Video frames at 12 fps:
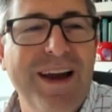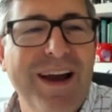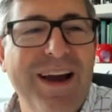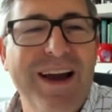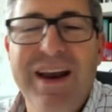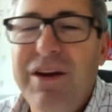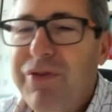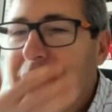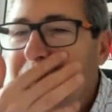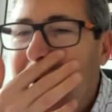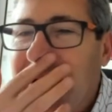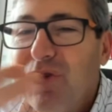Uh, and in
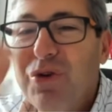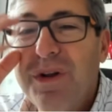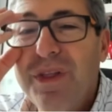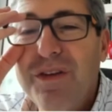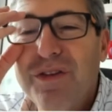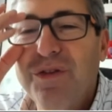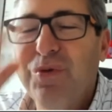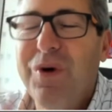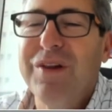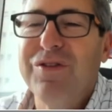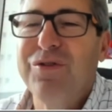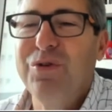fact, I took this
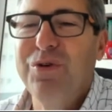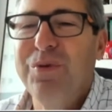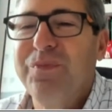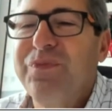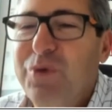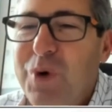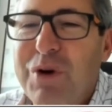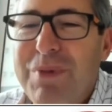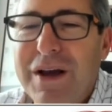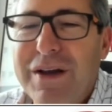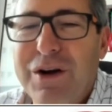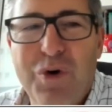once to one of
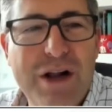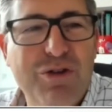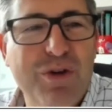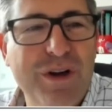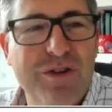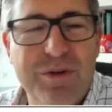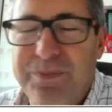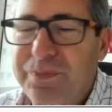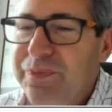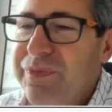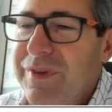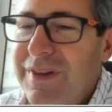my undergraduates
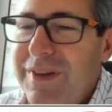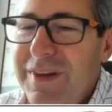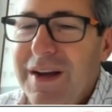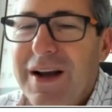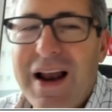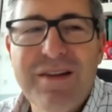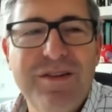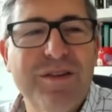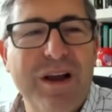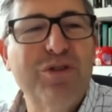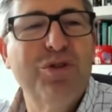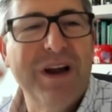
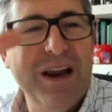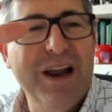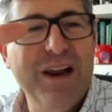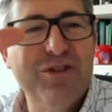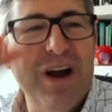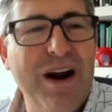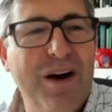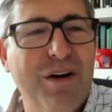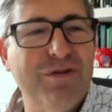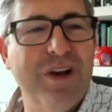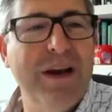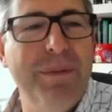classes. I took a, a jar
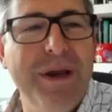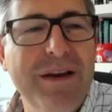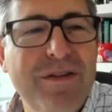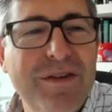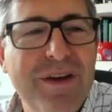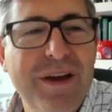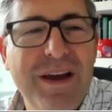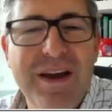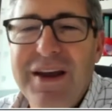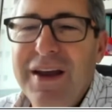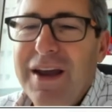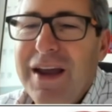of jelly beans
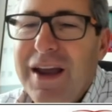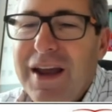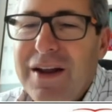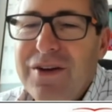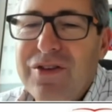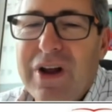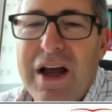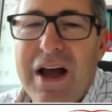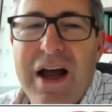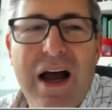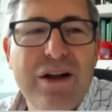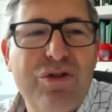and
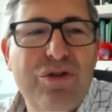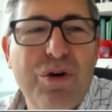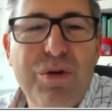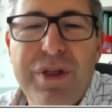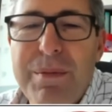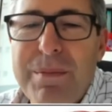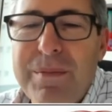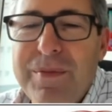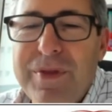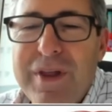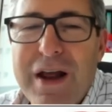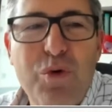uh, I told them
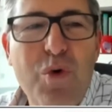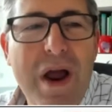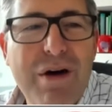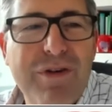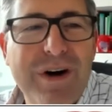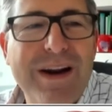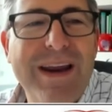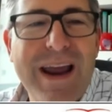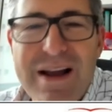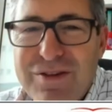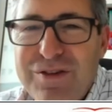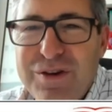that whoever
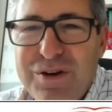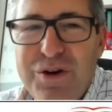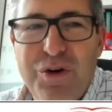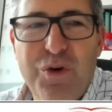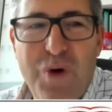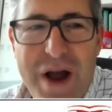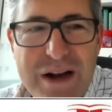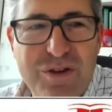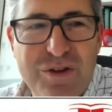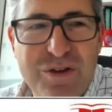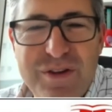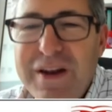guessed
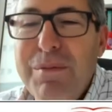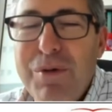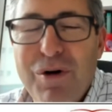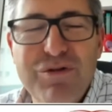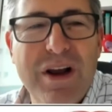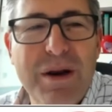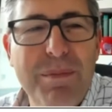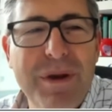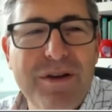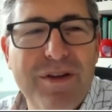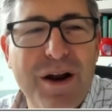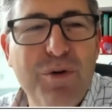right the number of jelly
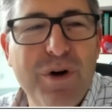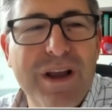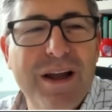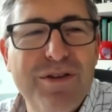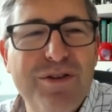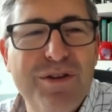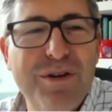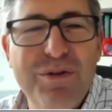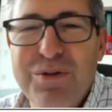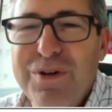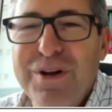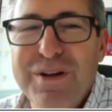beans there would get
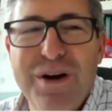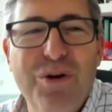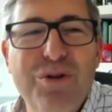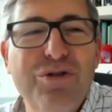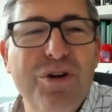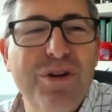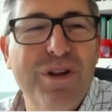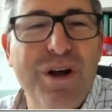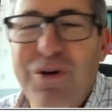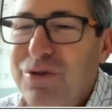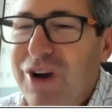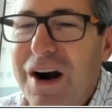the, the whole uh, the
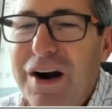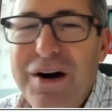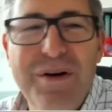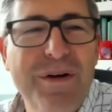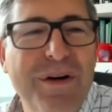whole jar